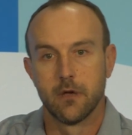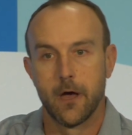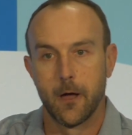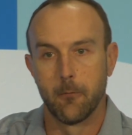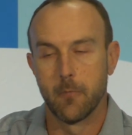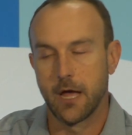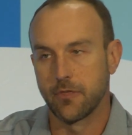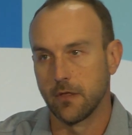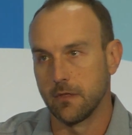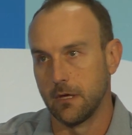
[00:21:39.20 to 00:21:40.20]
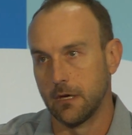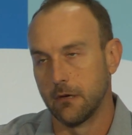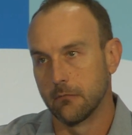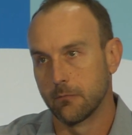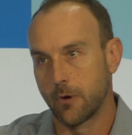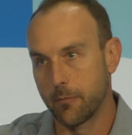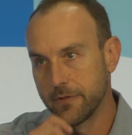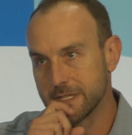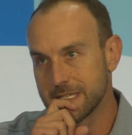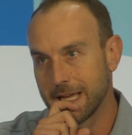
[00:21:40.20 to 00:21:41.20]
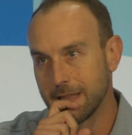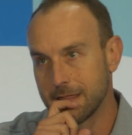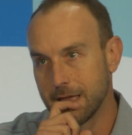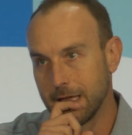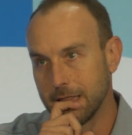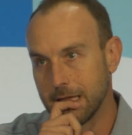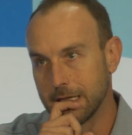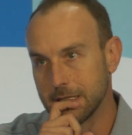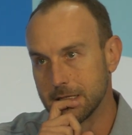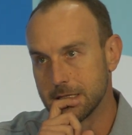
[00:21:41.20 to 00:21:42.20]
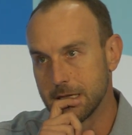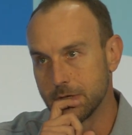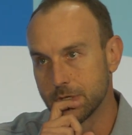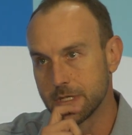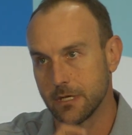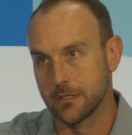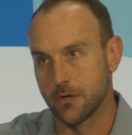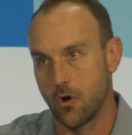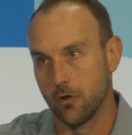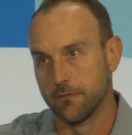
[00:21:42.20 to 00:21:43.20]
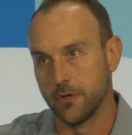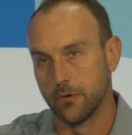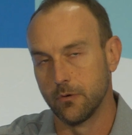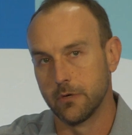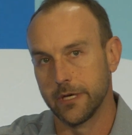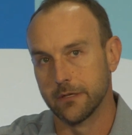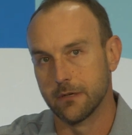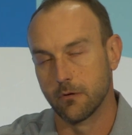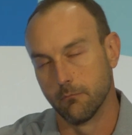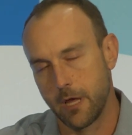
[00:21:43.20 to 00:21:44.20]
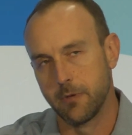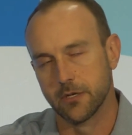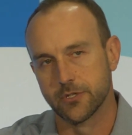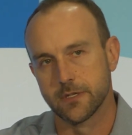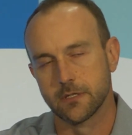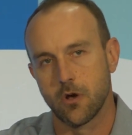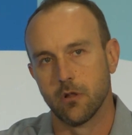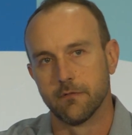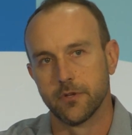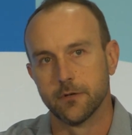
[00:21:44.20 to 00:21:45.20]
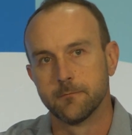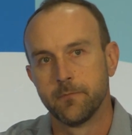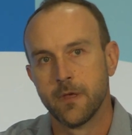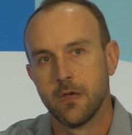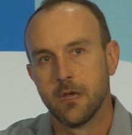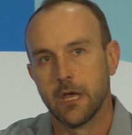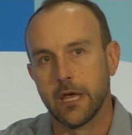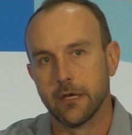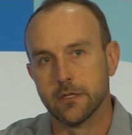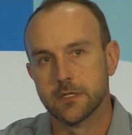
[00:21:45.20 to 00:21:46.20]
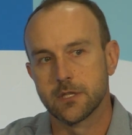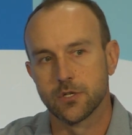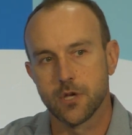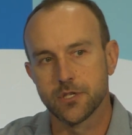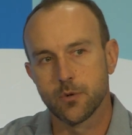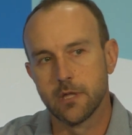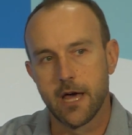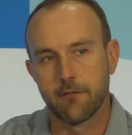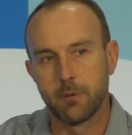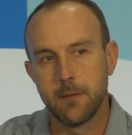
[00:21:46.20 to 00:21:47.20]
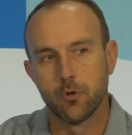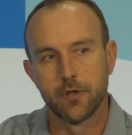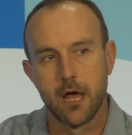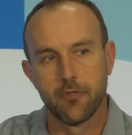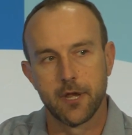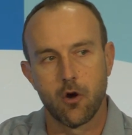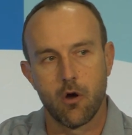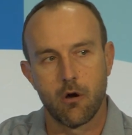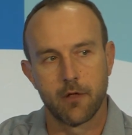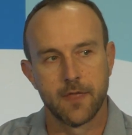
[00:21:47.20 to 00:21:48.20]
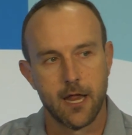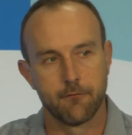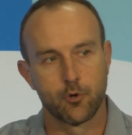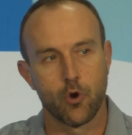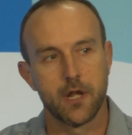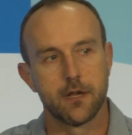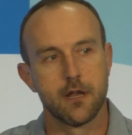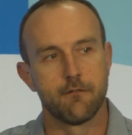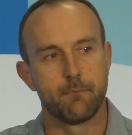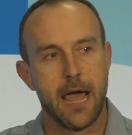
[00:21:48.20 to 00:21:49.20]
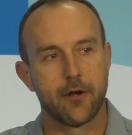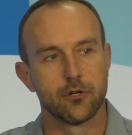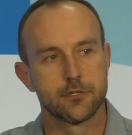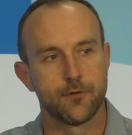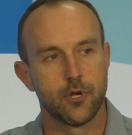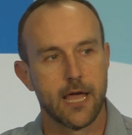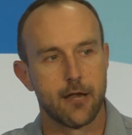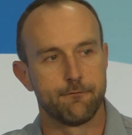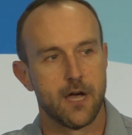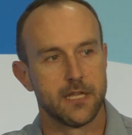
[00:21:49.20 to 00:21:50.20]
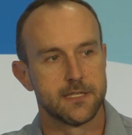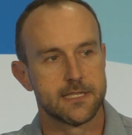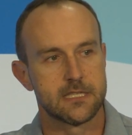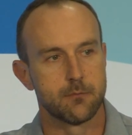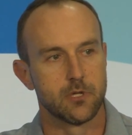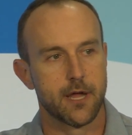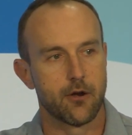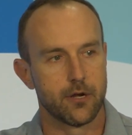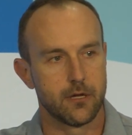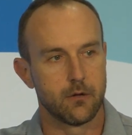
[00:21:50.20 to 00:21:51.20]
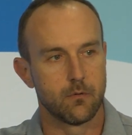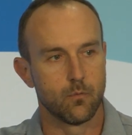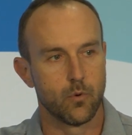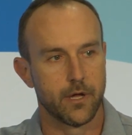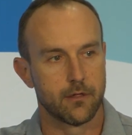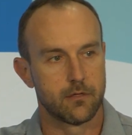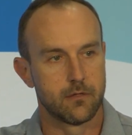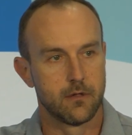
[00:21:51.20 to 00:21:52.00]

Um, I think the probably the second thing that is interesting to all of you, is, or maybe interesting to all of you, is there's also a lot of people now that that have created enough patterns for you to kind of find similarity with.